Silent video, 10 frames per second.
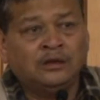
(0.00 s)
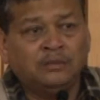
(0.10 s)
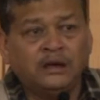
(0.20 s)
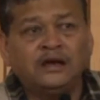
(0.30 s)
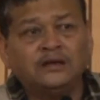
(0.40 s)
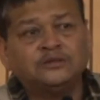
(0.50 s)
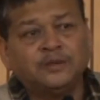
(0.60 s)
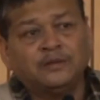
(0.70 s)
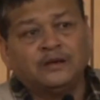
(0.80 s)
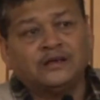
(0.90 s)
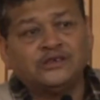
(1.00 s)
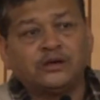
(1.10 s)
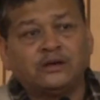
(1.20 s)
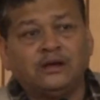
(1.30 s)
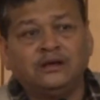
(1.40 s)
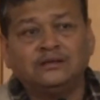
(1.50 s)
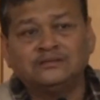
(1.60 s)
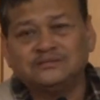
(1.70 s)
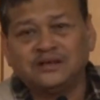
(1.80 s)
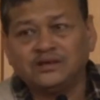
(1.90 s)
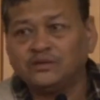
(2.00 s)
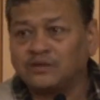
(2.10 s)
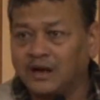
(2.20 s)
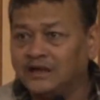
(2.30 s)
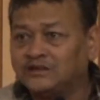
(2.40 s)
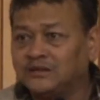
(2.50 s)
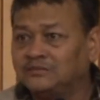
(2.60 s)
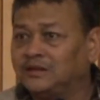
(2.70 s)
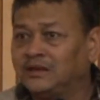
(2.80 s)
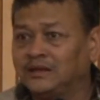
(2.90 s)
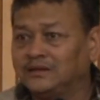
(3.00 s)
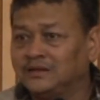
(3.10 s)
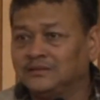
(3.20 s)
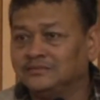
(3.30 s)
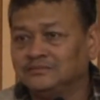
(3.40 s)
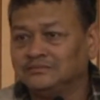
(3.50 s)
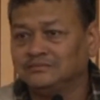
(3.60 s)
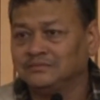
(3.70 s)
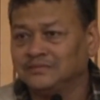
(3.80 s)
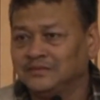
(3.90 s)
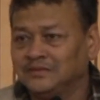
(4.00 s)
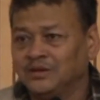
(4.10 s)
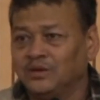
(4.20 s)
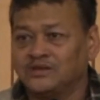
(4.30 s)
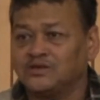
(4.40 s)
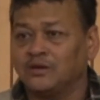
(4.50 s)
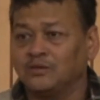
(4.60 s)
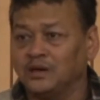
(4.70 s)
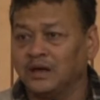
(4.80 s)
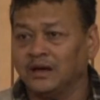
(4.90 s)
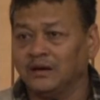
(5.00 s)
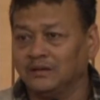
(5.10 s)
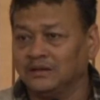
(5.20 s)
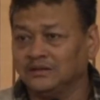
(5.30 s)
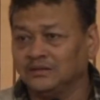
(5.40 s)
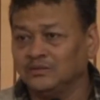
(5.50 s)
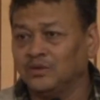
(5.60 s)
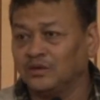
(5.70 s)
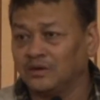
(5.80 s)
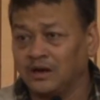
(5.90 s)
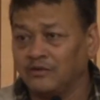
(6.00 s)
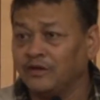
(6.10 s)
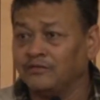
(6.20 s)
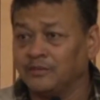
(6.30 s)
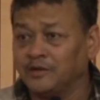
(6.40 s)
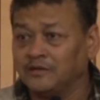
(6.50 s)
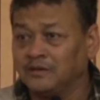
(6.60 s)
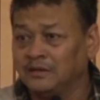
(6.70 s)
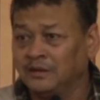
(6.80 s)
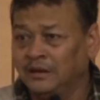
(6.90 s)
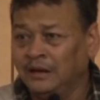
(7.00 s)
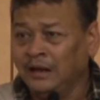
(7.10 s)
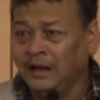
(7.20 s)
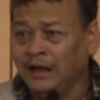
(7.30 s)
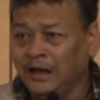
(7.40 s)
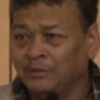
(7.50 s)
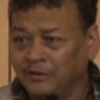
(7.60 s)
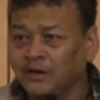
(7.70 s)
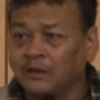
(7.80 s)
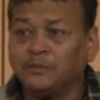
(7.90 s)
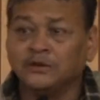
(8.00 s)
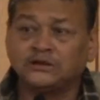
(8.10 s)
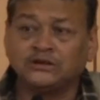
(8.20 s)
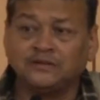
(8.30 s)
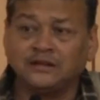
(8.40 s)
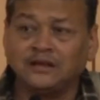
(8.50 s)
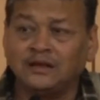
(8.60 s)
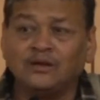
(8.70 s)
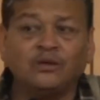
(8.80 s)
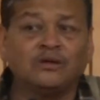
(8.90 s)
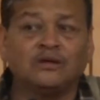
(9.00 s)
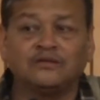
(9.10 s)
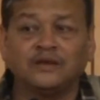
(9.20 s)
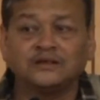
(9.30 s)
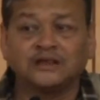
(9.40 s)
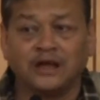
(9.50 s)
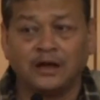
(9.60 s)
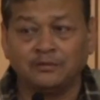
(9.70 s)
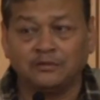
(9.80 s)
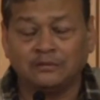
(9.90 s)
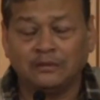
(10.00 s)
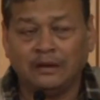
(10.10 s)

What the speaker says: Many times people get jittery that you try something and then, oh, it's not working out and you want to run away from it. But if you can persist with it, I think a whole lot of things can happen.